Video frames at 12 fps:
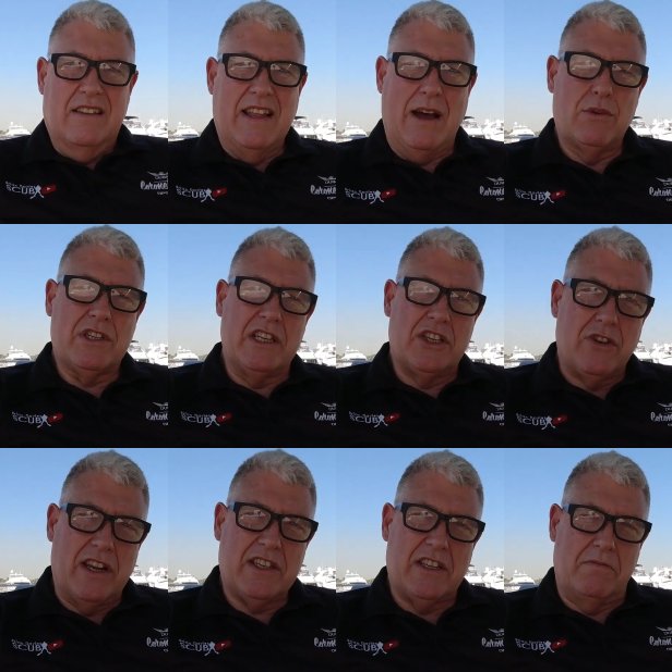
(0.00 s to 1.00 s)
That was
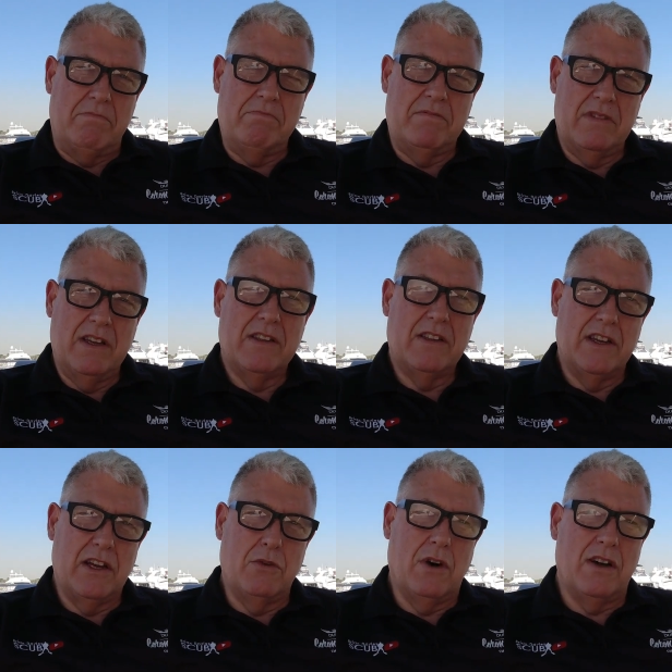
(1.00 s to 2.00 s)
interesting. You
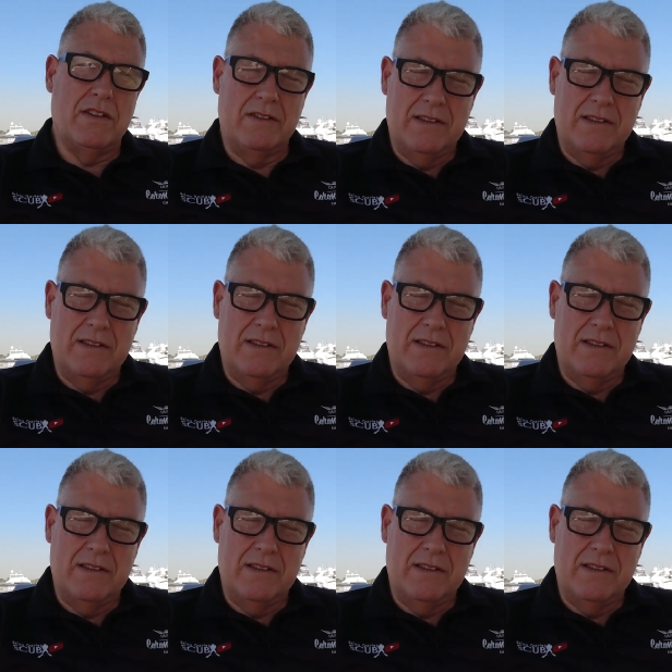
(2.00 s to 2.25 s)
know what?